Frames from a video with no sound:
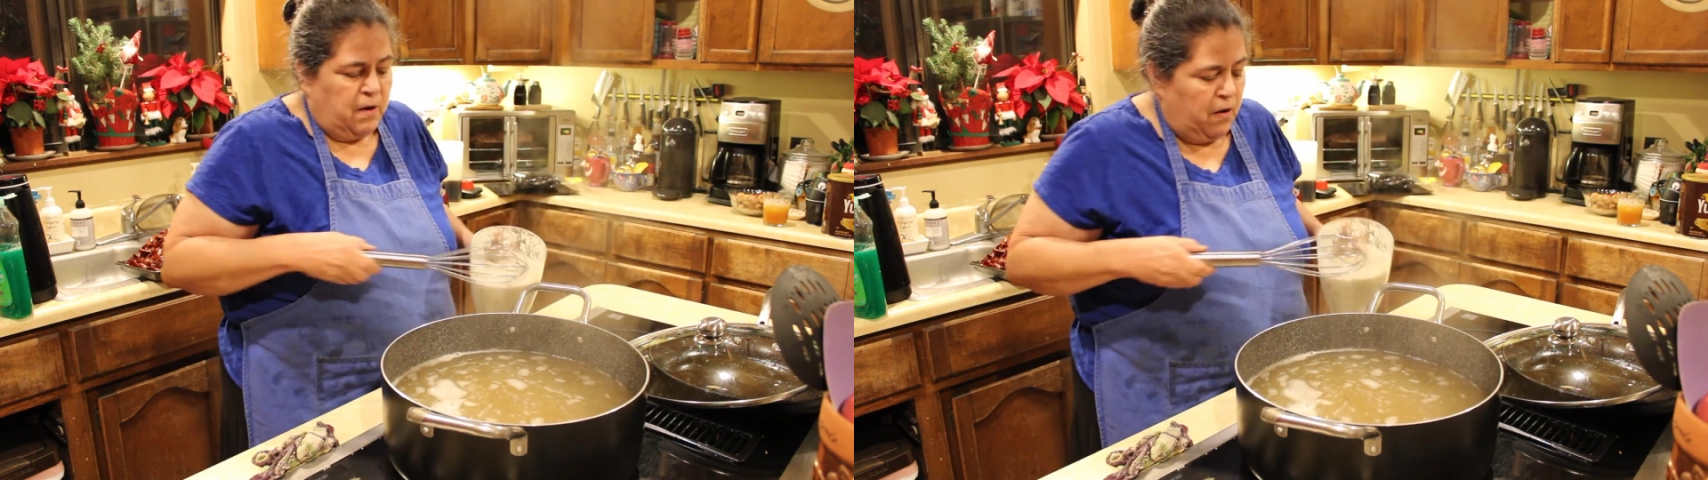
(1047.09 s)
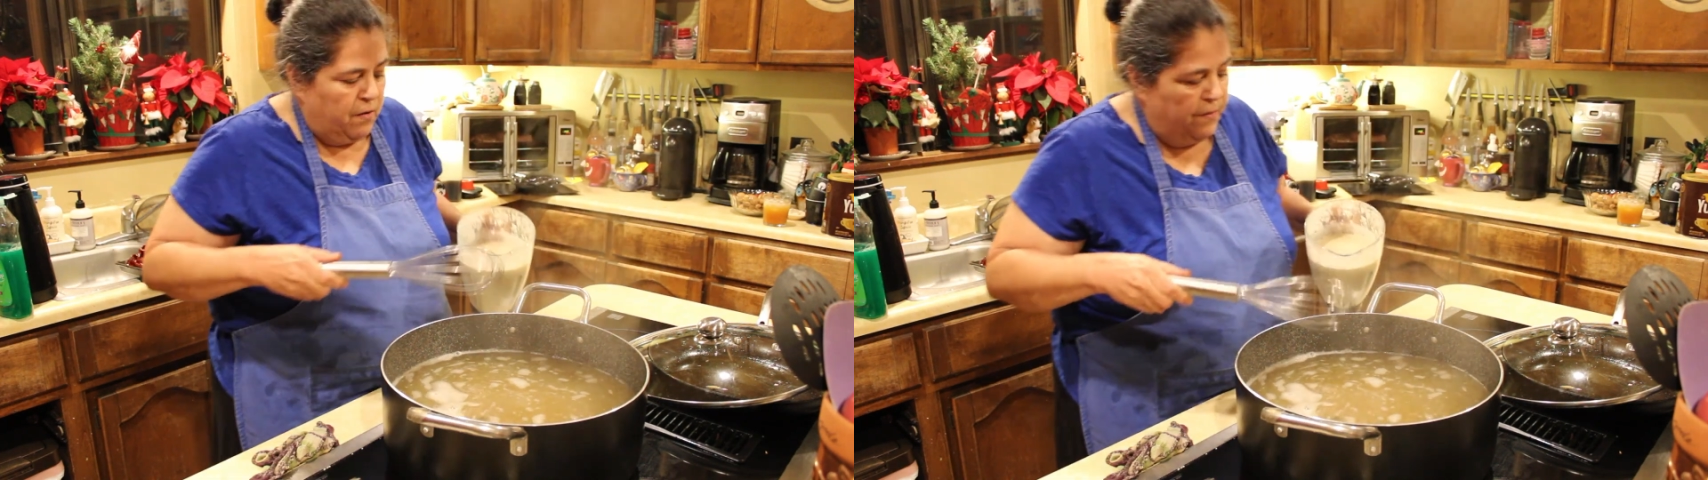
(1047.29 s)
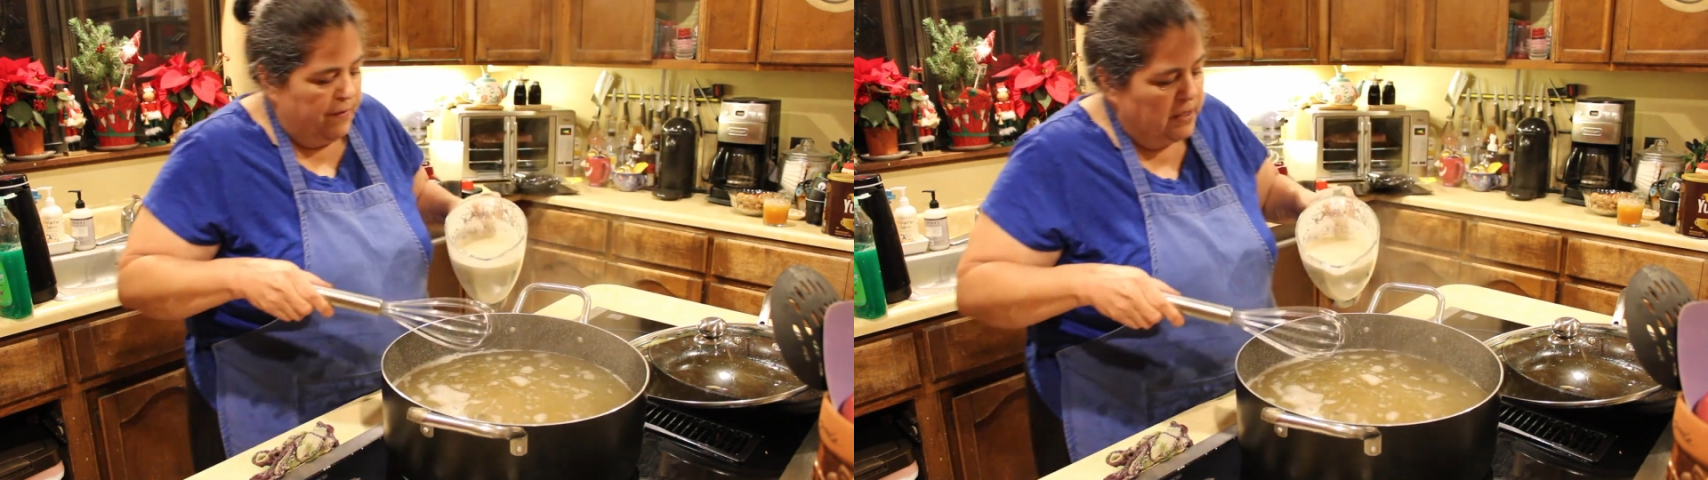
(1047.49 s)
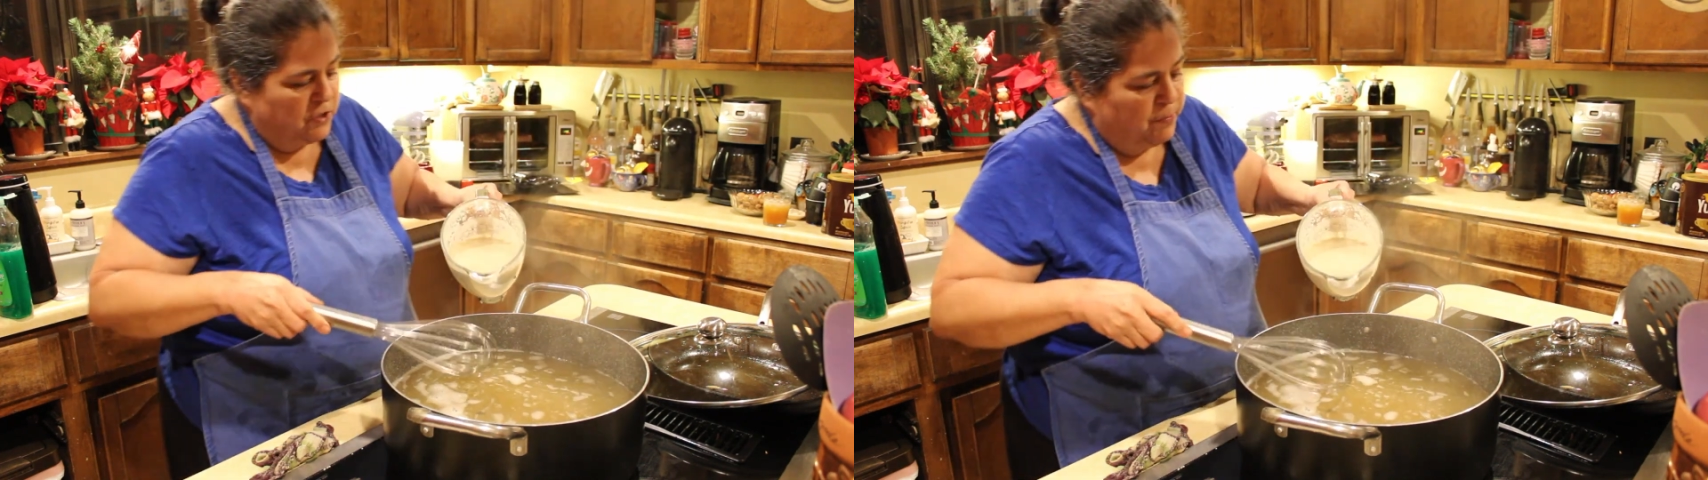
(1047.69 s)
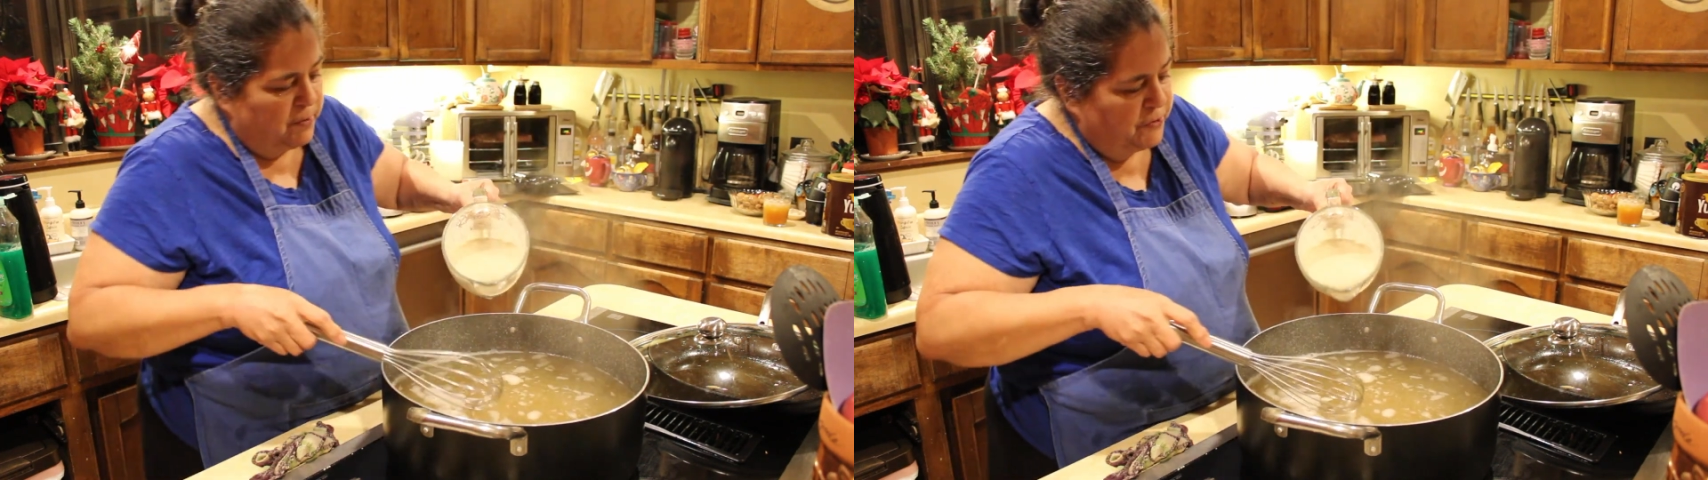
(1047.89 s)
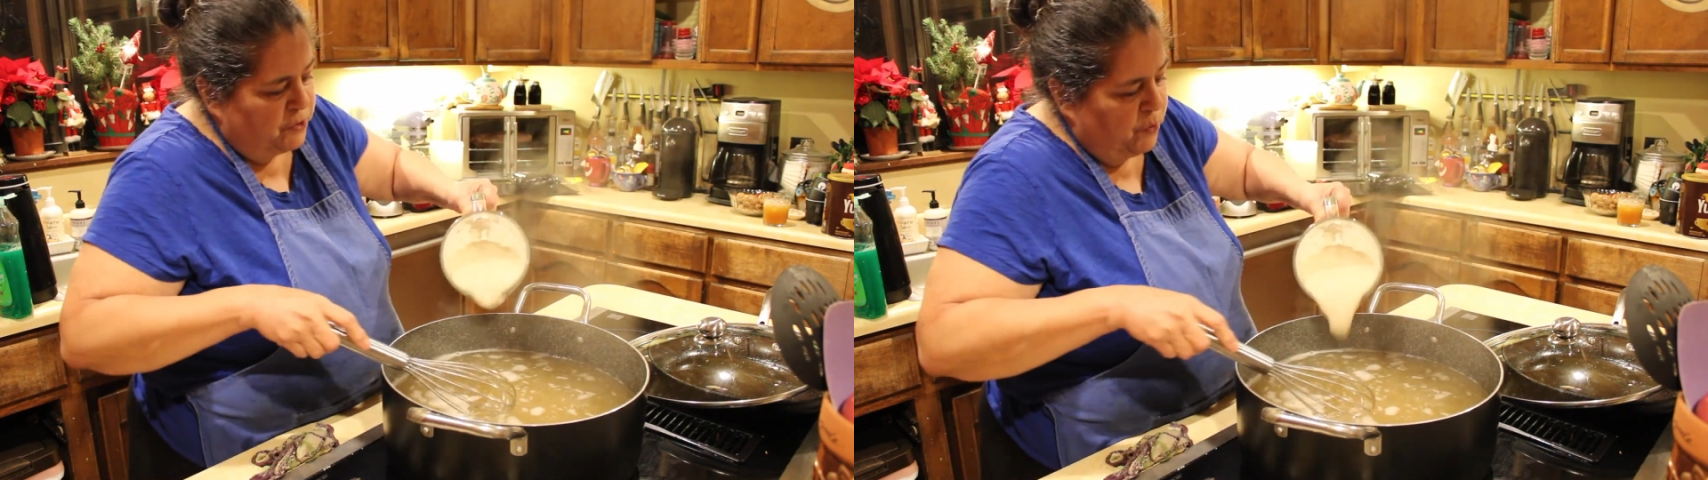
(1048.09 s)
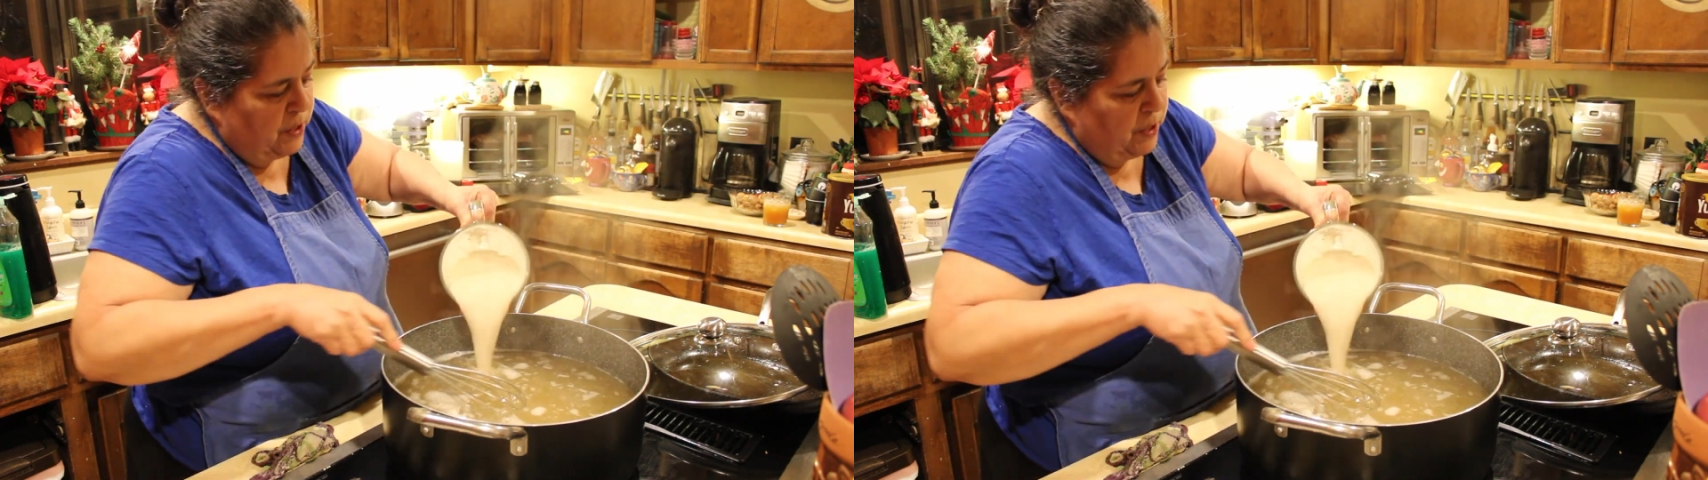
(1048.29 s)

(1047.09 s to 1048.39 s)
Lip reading: all the vegetables to